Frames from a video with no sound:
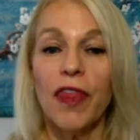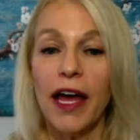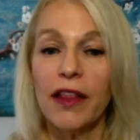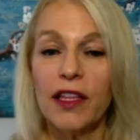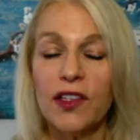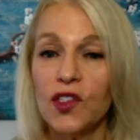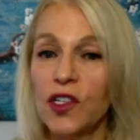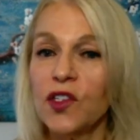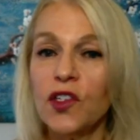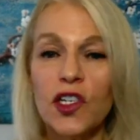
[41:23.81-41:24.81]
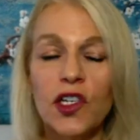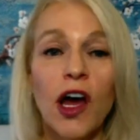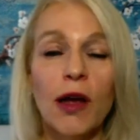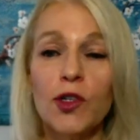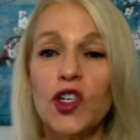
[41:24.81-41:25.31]
that this isn't a
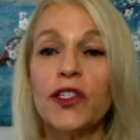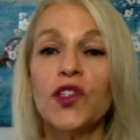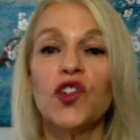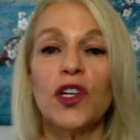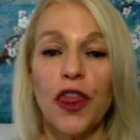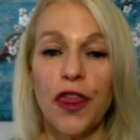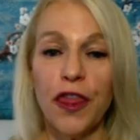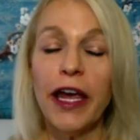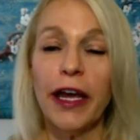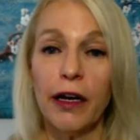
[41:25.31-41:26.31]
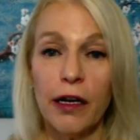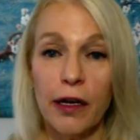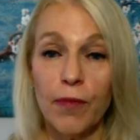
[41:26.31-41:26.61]
time just to think.